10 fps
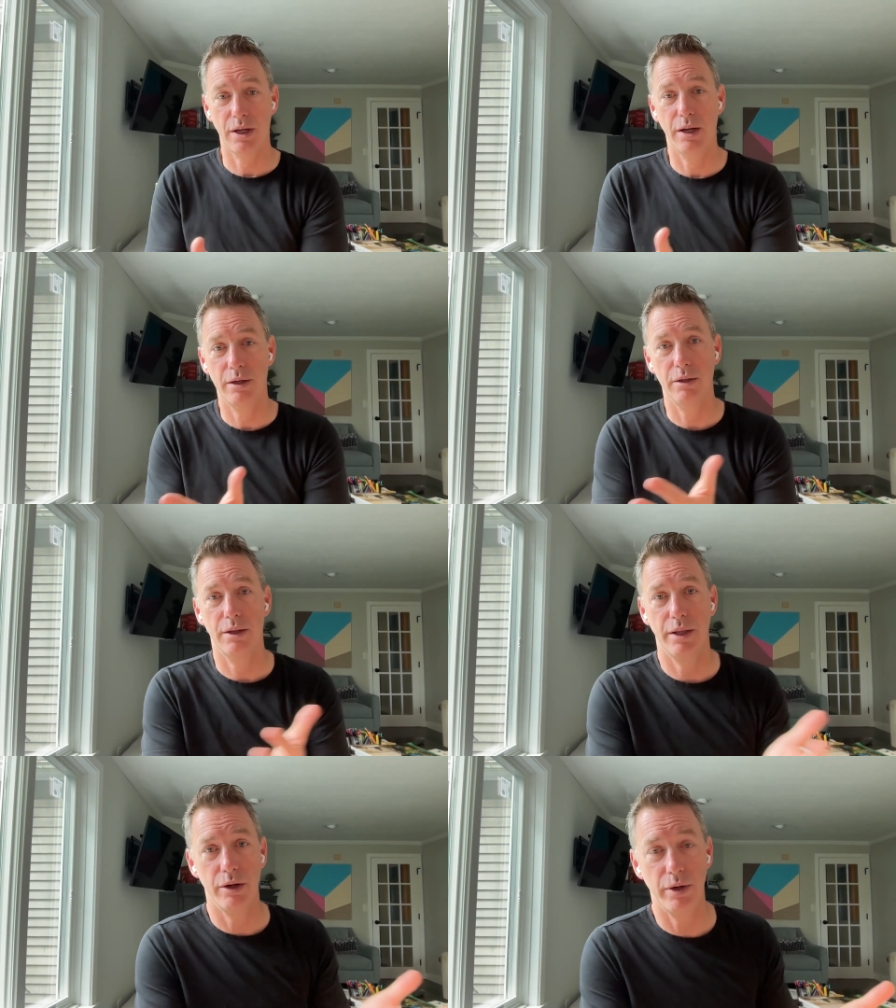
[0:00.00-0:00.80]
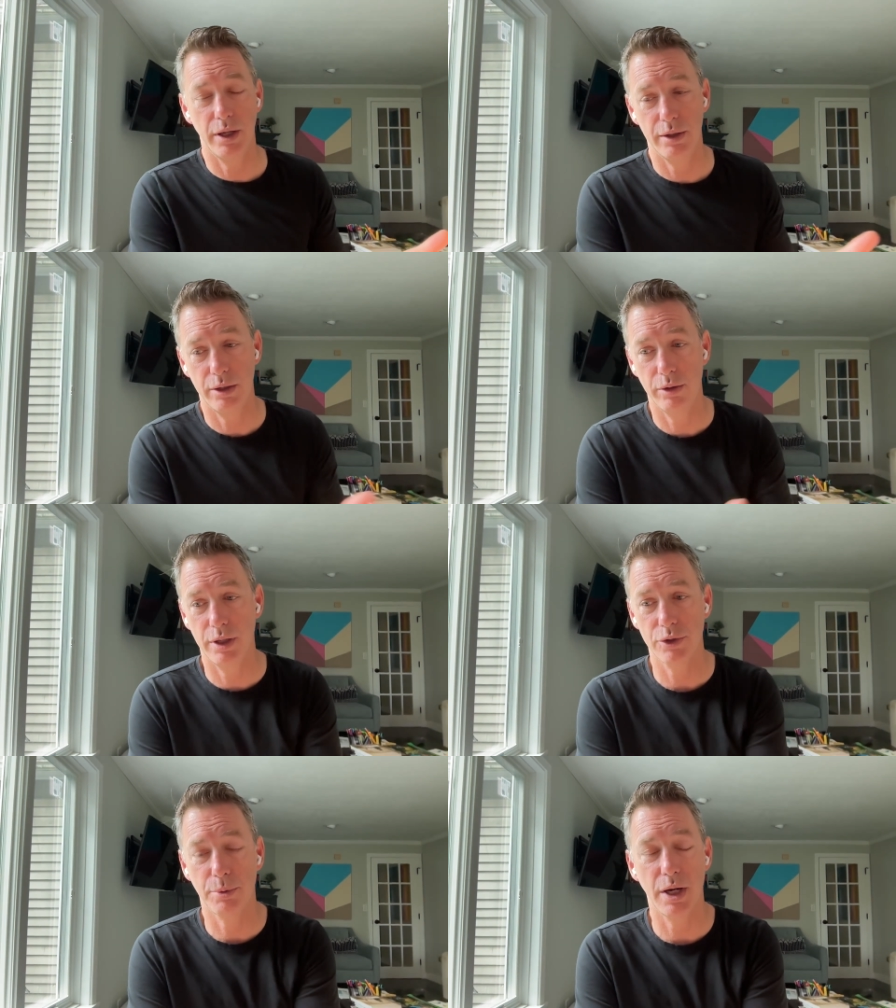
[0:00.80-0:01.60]
And their their
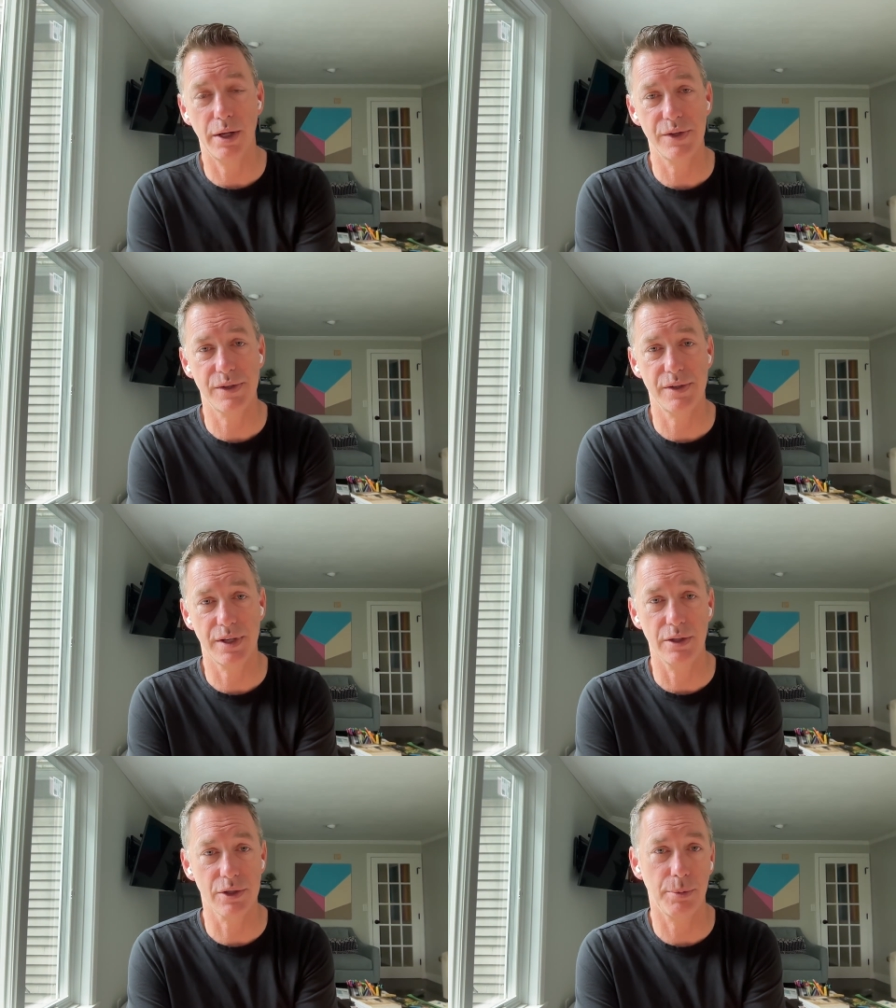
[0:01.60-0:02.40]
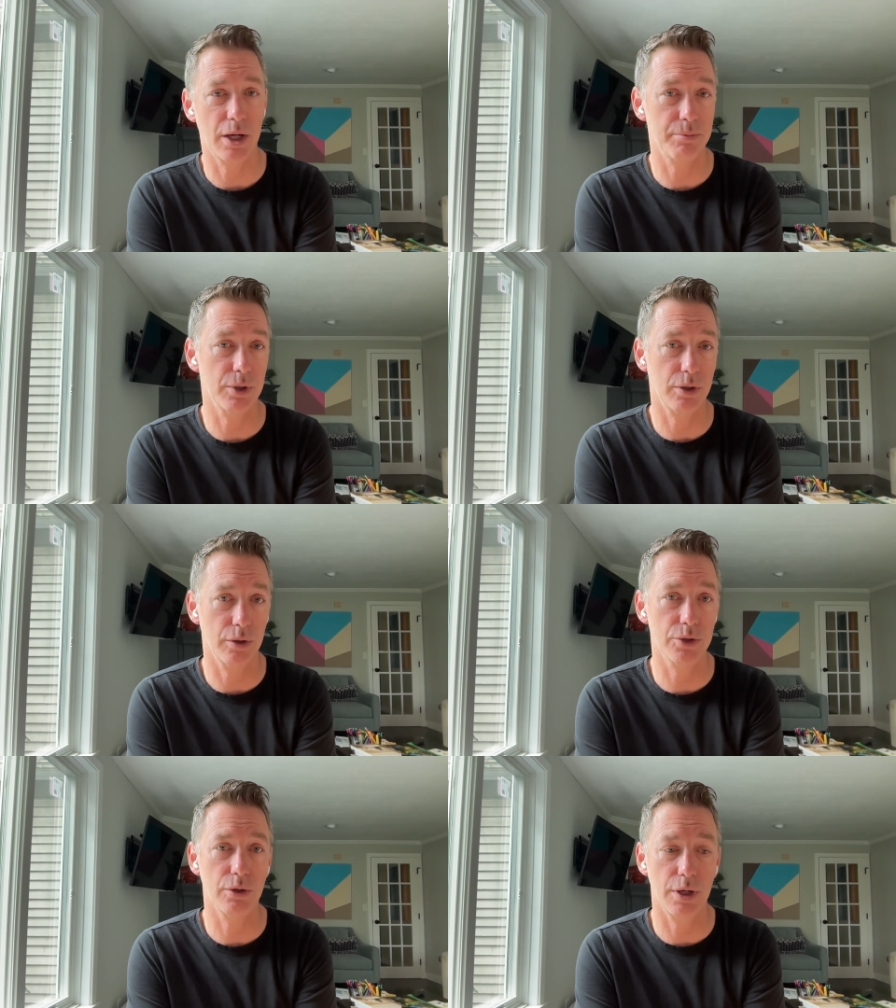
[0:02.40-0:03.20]
enterprise sales department are
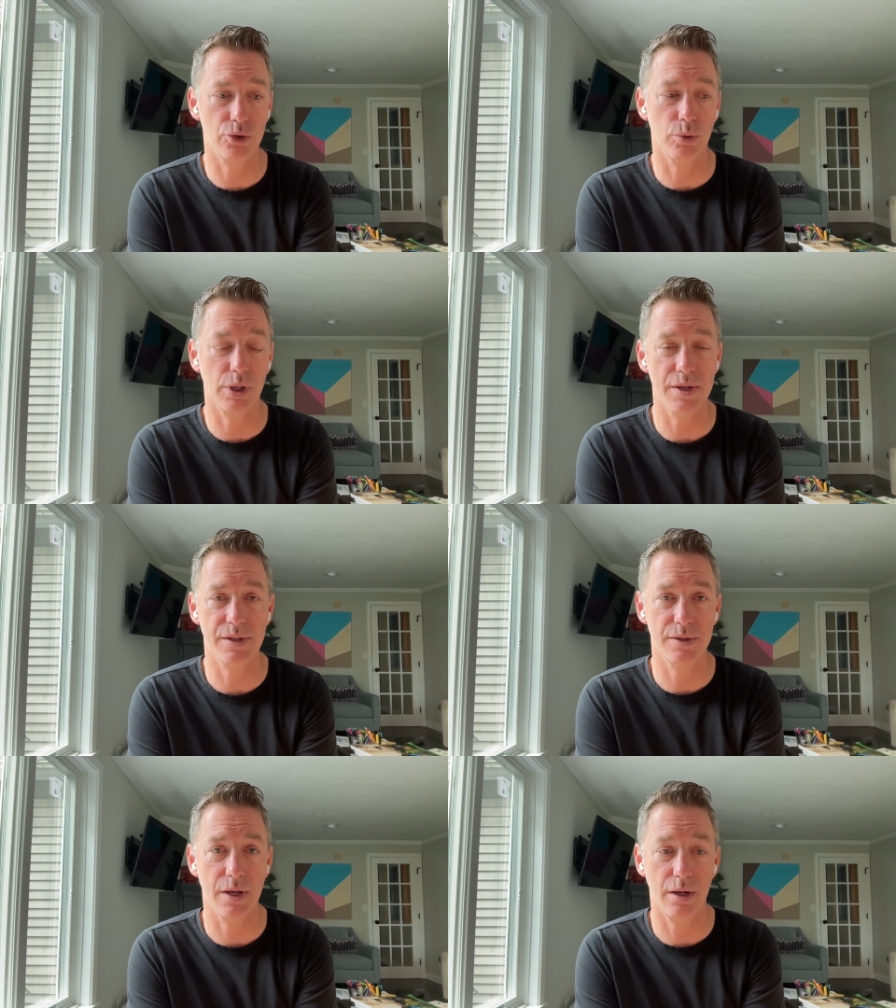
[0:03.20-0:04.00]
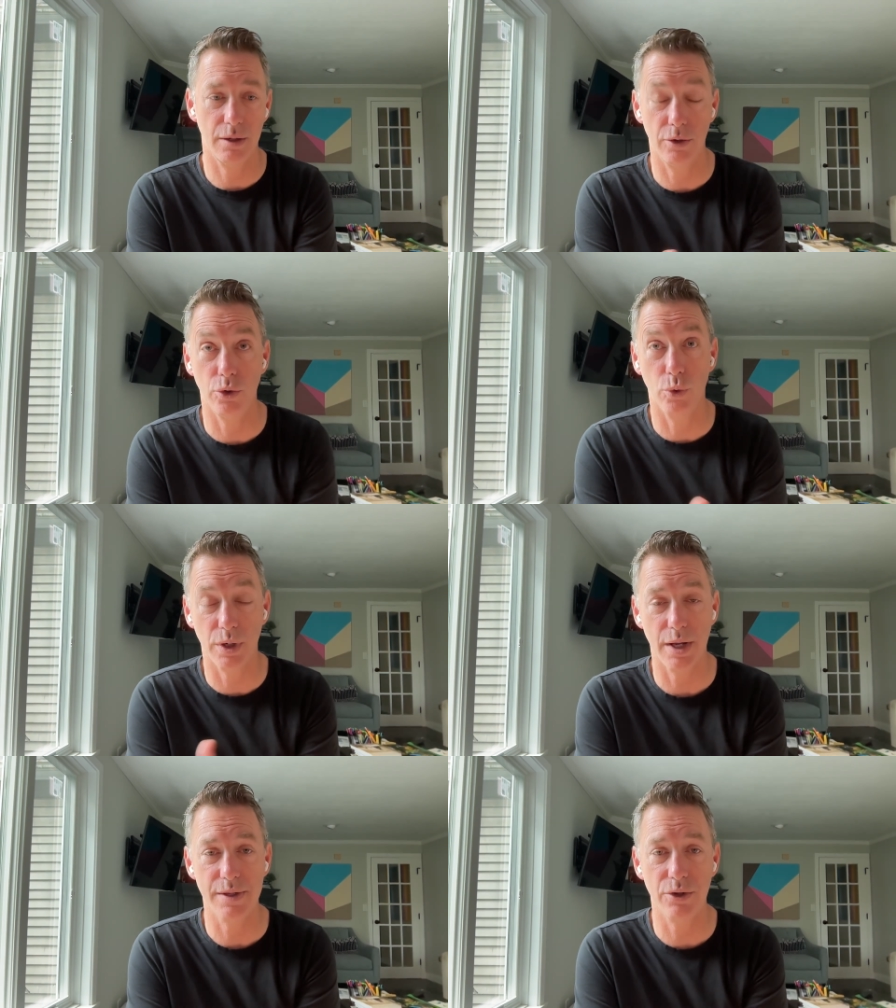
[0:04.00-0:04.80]
going to large organizations
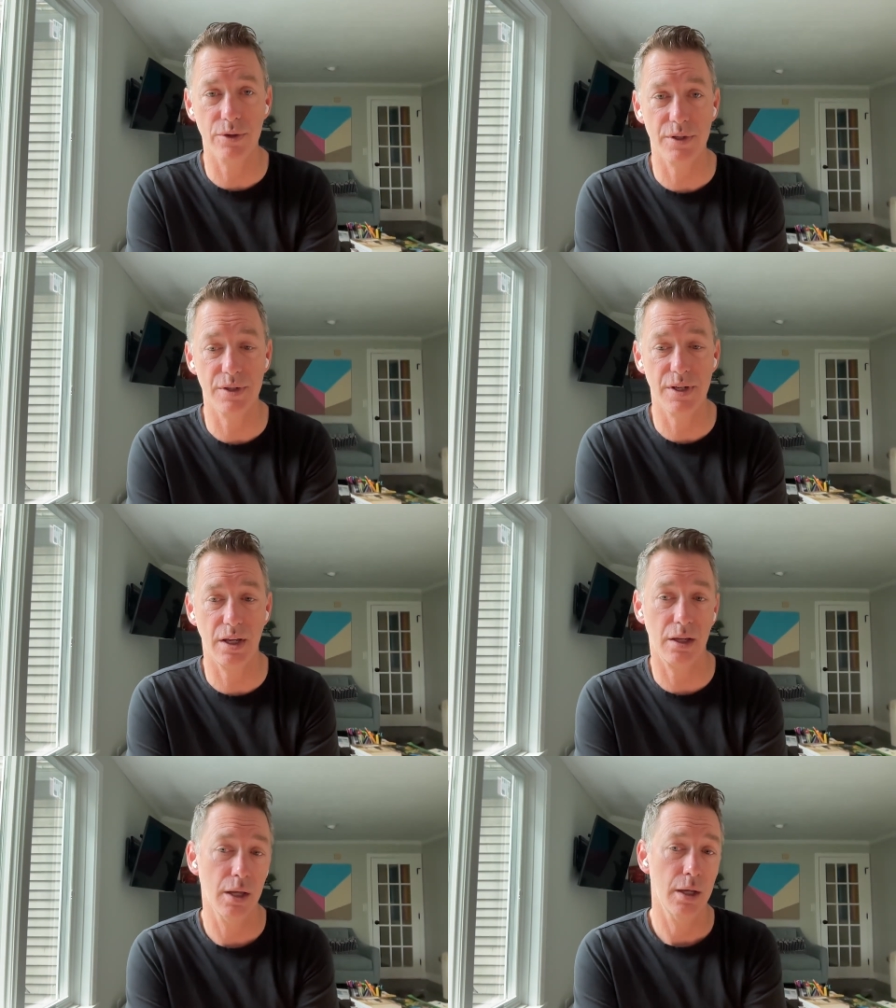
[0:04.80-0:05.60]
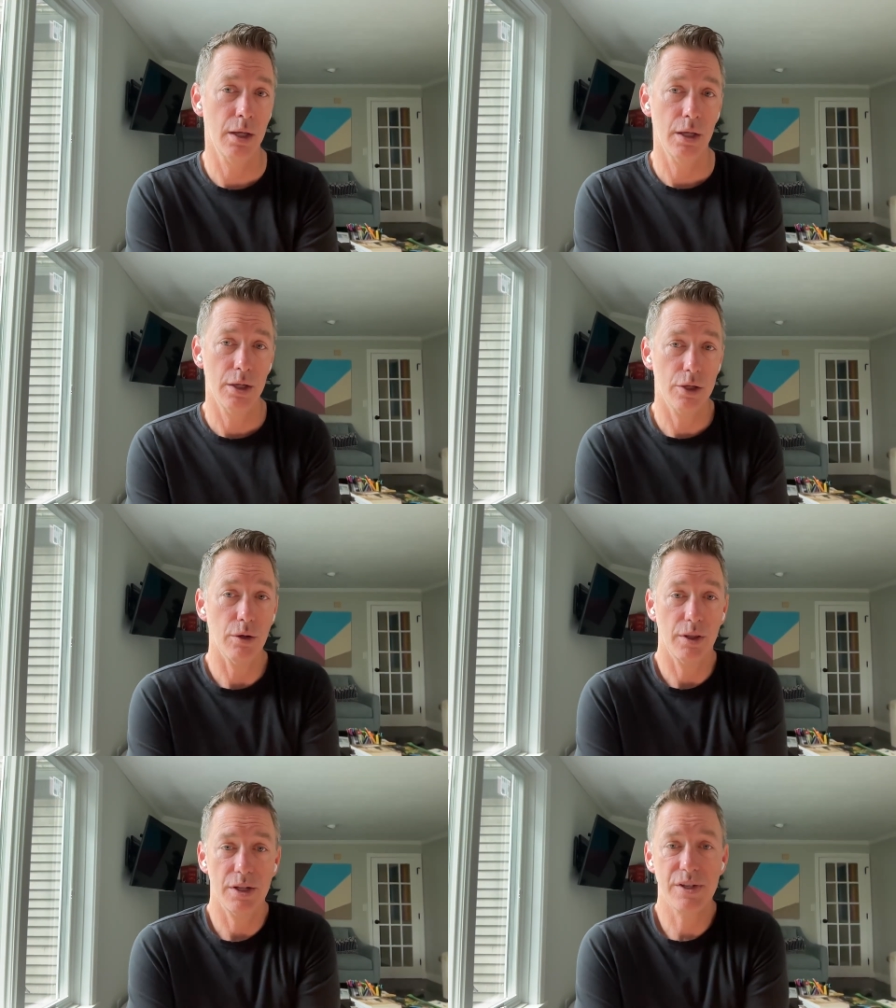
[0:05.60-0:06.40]
organizations and saying, you
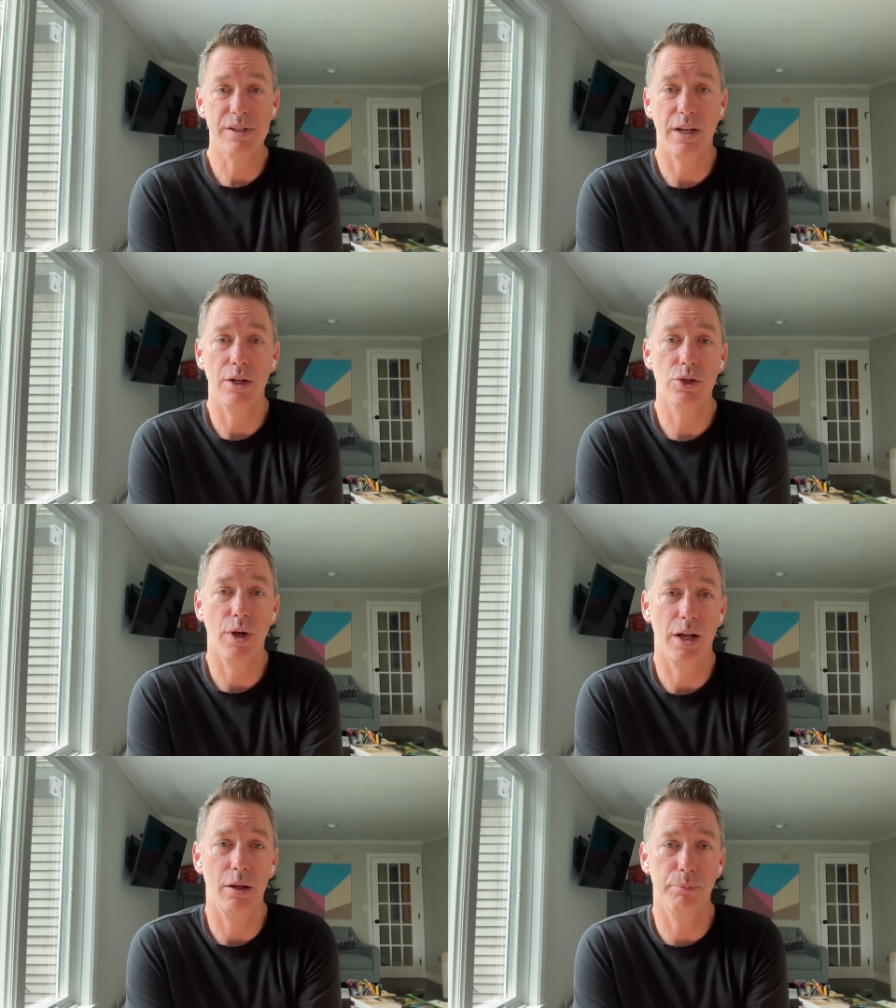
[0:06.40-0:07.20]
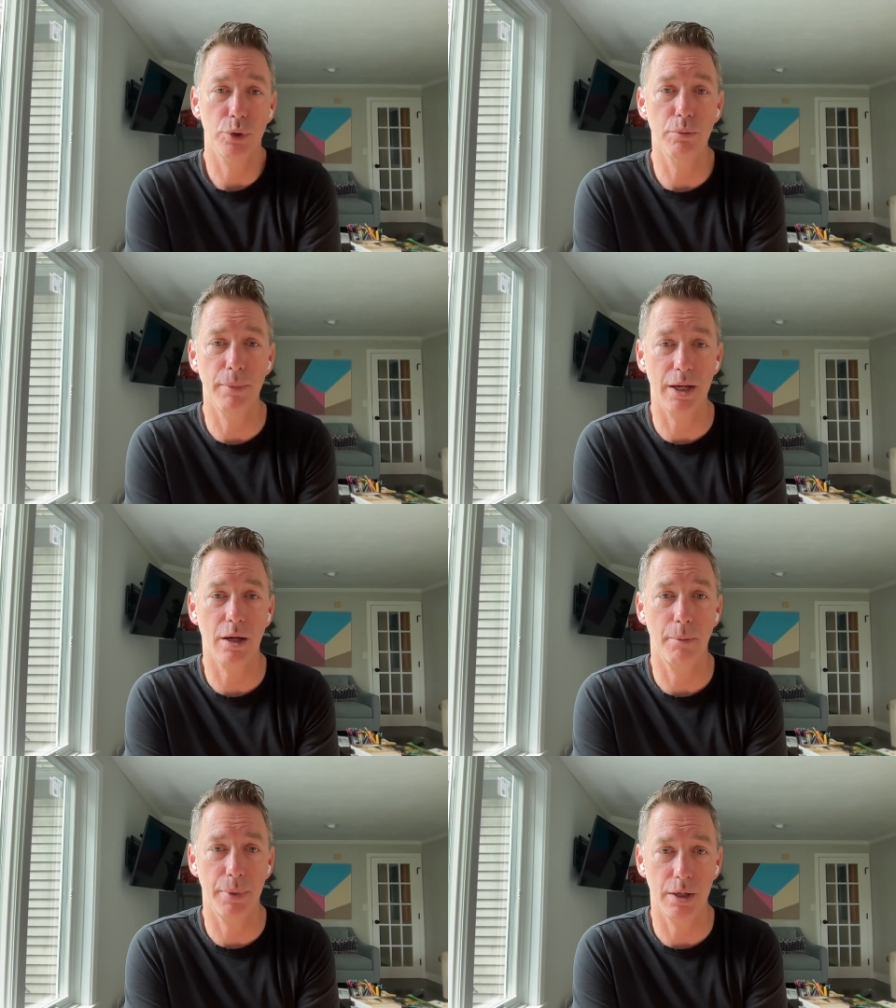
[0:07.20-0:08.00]
know, this is going to help you make
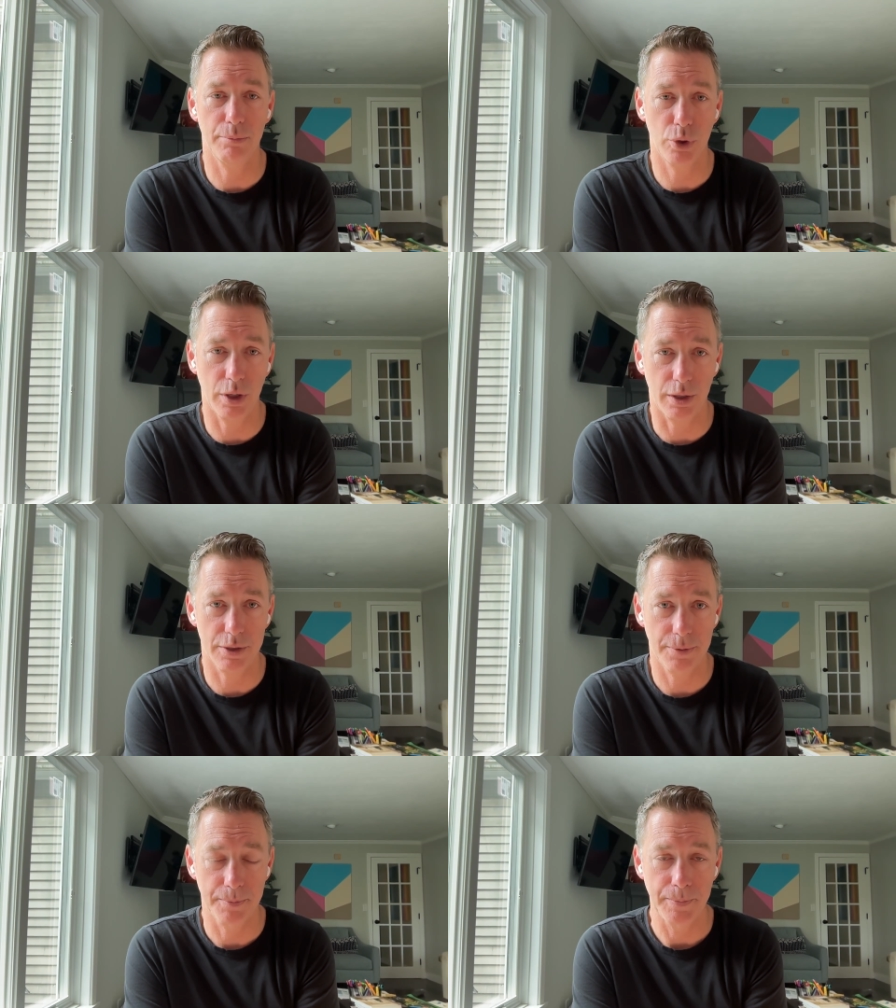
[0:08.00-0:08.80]
a better product.